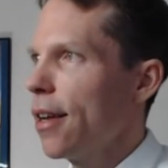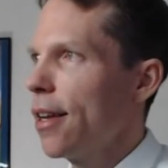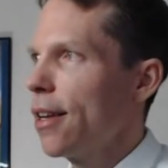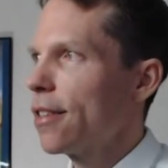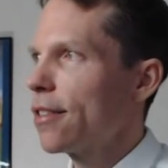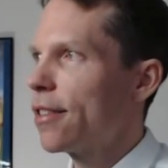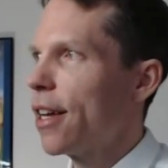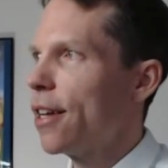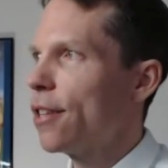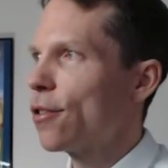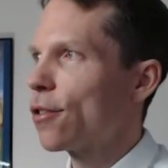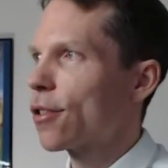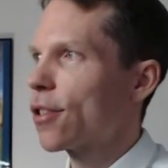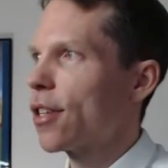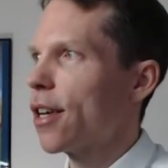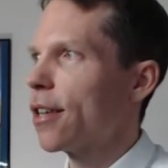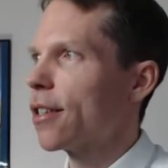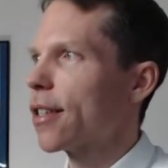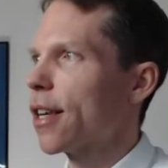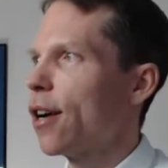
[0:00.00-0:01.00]
Daniel
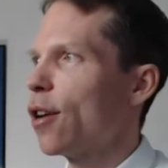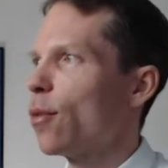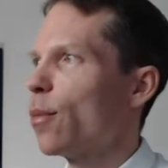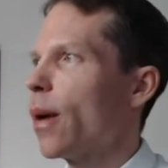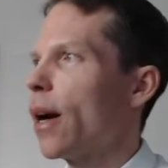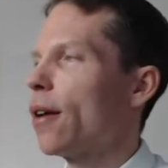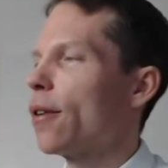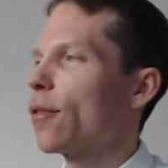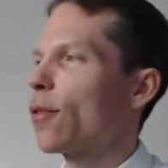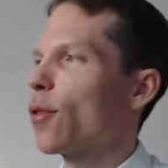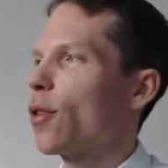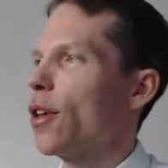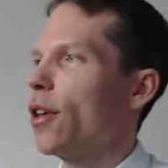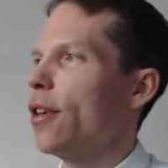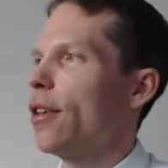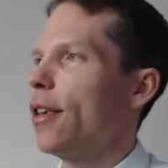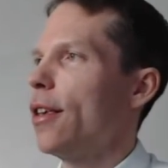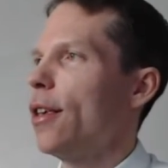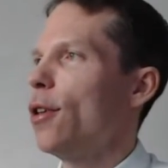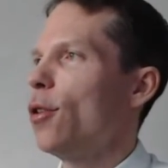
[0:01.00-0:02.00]
says, how about the
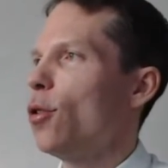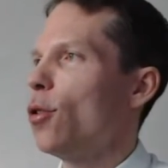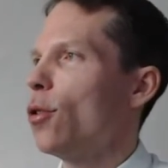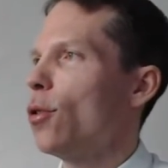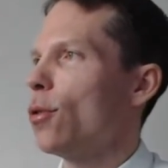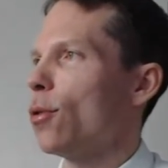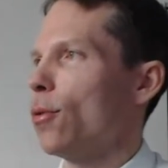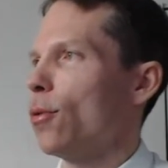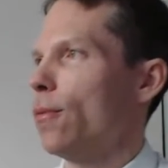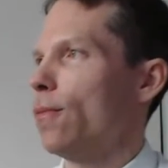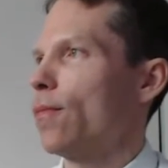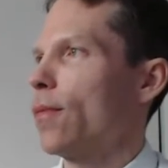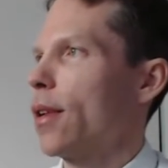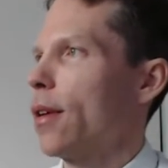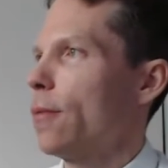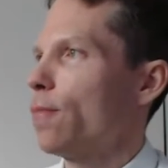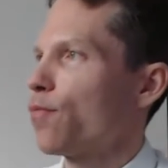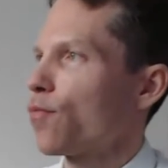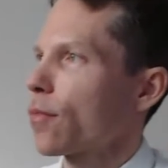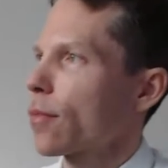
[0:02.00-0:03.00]
EU?
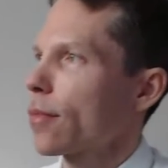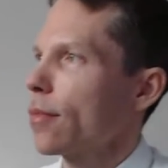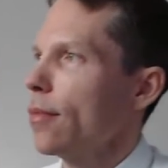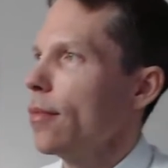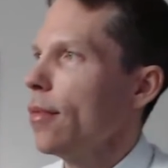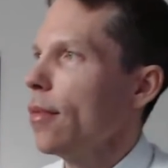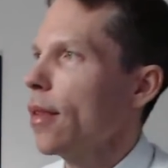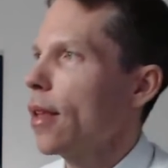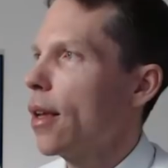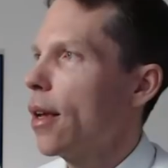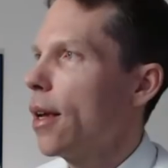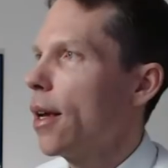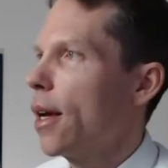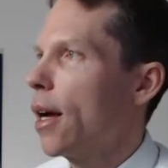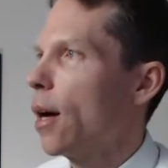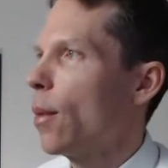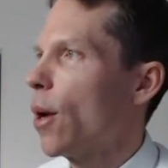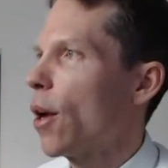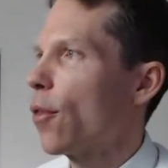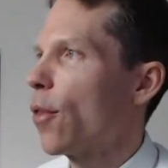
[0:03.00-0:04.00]

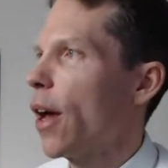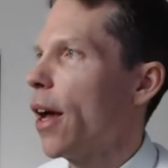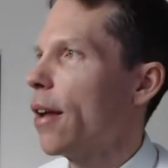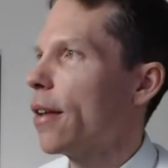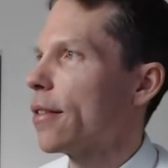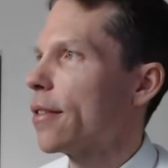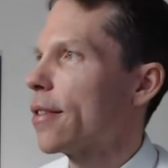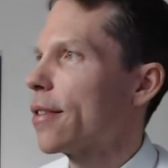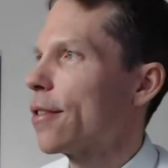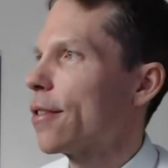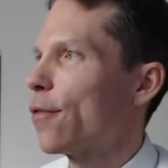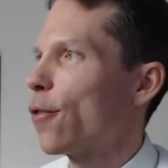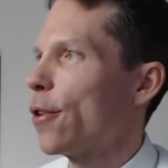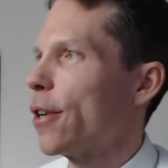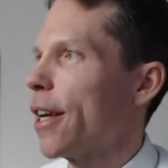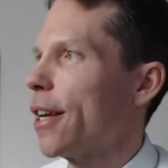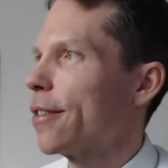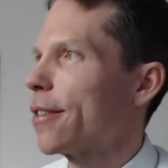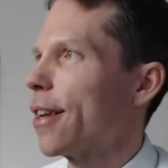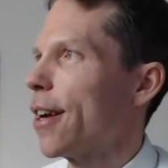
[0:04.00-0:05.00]
How about that for an
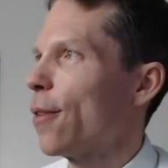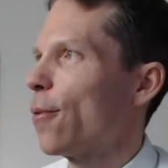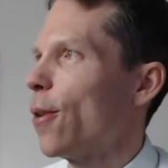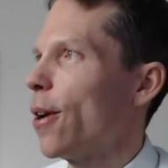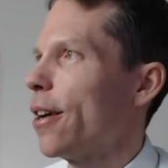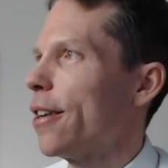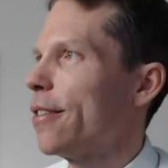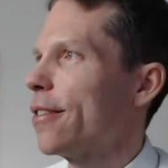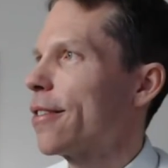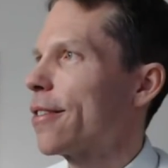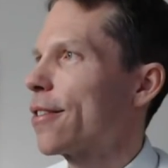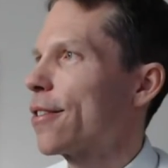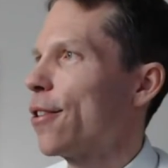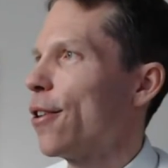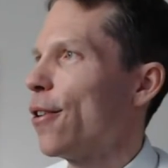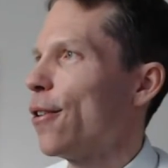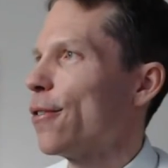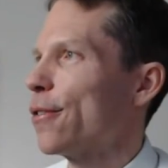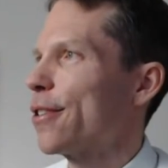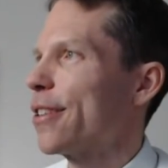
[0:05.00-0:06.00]
anti-white
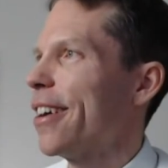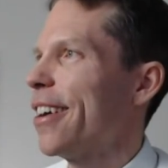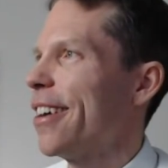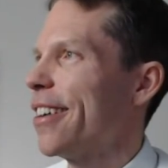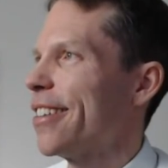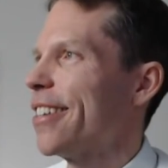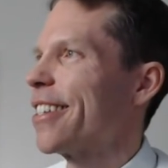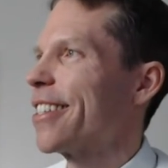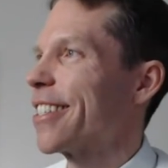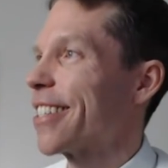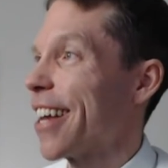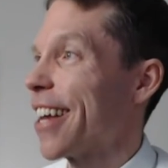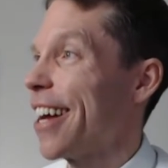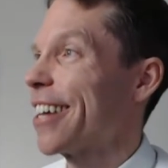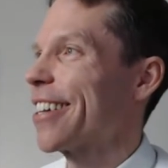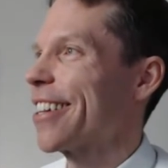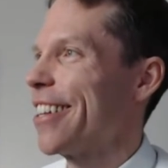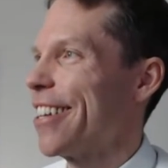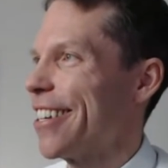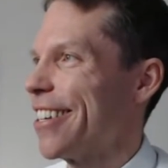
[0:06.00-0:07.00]
cult? Yeah,
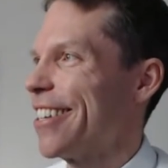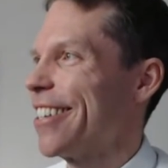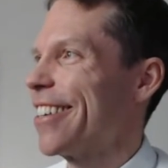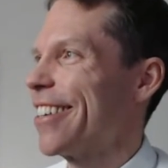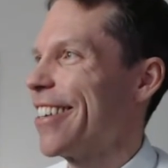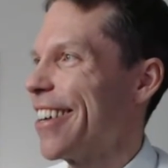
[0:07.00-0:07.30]
exactly.